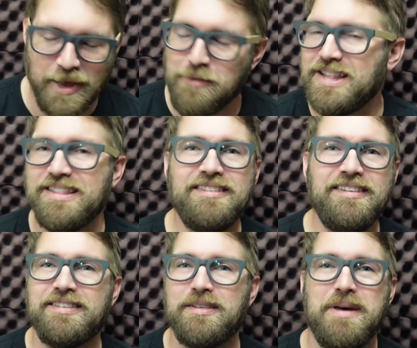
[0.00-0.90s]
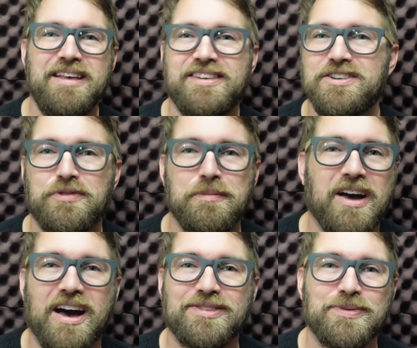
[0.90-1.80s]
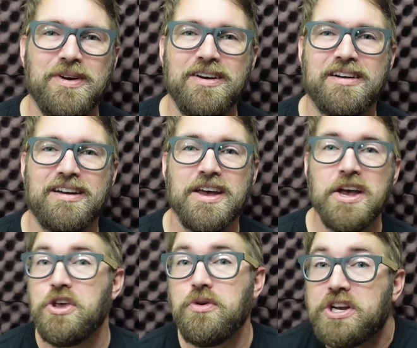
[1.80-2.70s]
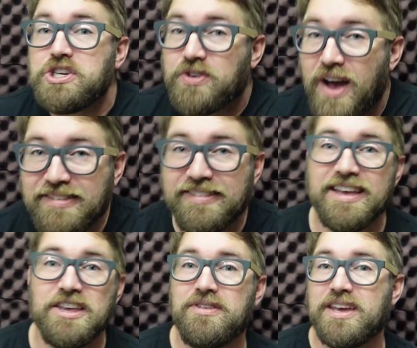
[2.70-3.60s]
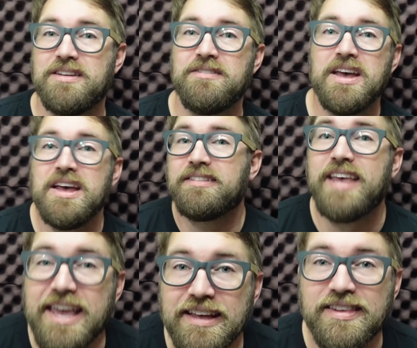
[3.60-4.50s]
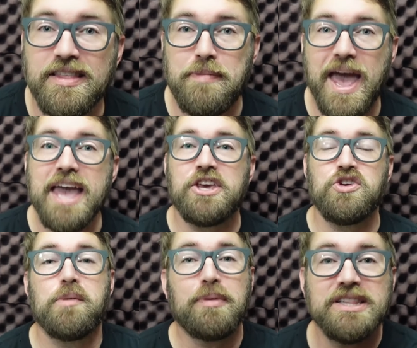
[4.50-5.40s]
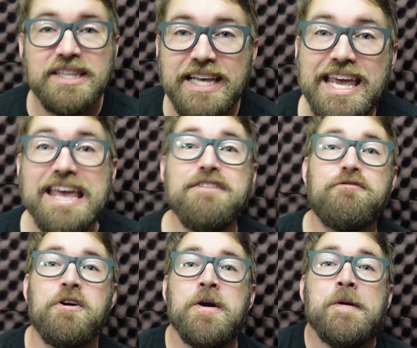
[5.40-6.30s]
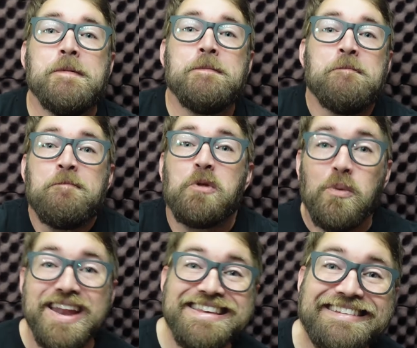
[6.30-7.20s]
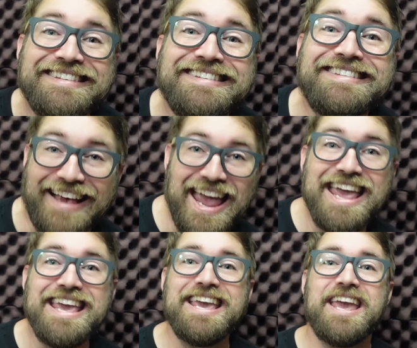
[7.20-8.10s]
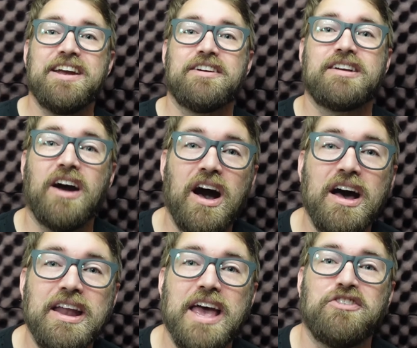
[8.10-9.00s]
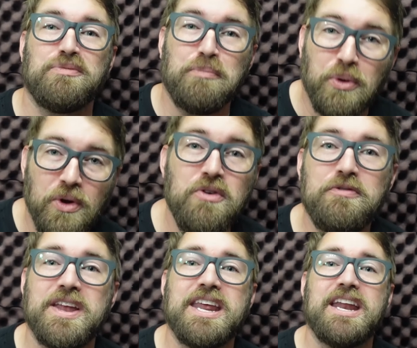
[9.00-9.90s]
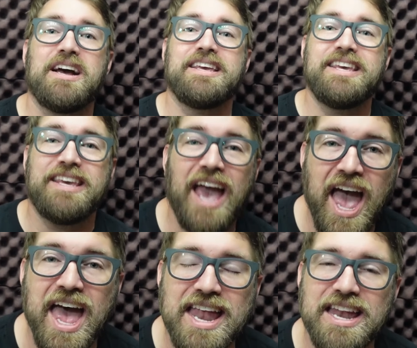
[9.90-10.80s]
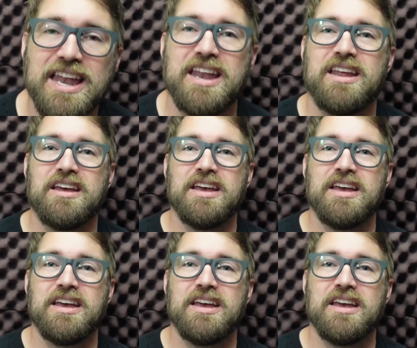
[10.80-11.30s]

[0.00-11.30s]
I mean, this is the message from God's word. You can trust it. You can take it to the bank. You can believe what he's saying here, God has proven it again